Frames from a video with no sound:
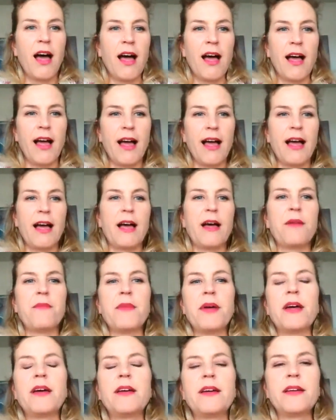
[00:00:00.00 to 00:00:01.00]

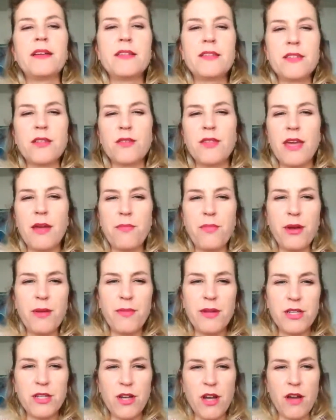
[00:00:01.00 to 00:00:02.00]
So that pretty
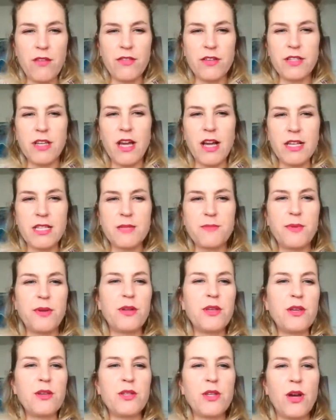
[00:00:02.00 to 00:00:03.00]
much covers hospital.
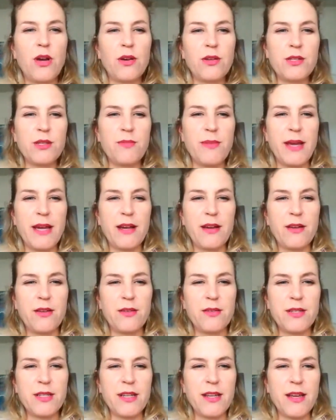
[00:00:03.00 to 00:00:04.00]
You talked
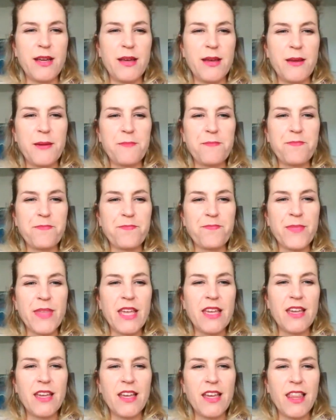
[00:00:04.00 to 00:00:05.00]
about
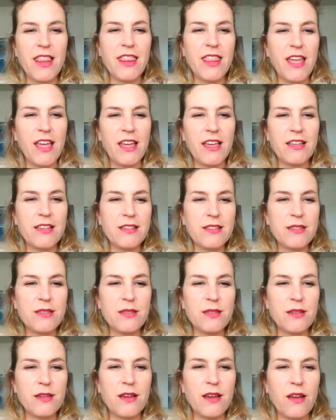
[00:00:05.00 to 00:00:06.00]

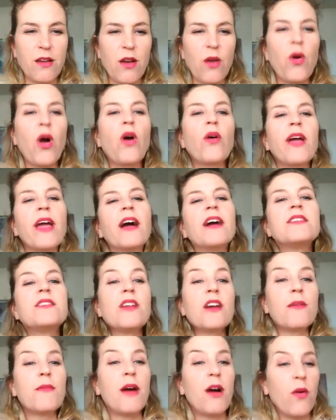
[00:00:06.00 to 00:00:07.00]
things. Okay, let's talk
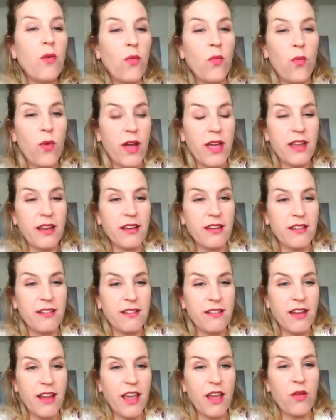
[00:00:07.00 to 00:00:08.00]
about when
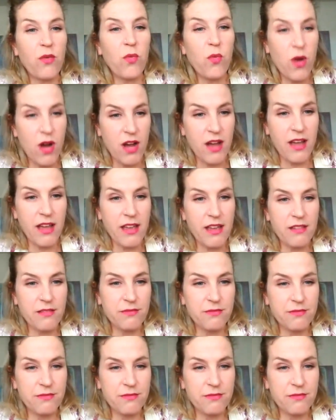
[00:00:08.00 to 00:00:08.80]
and why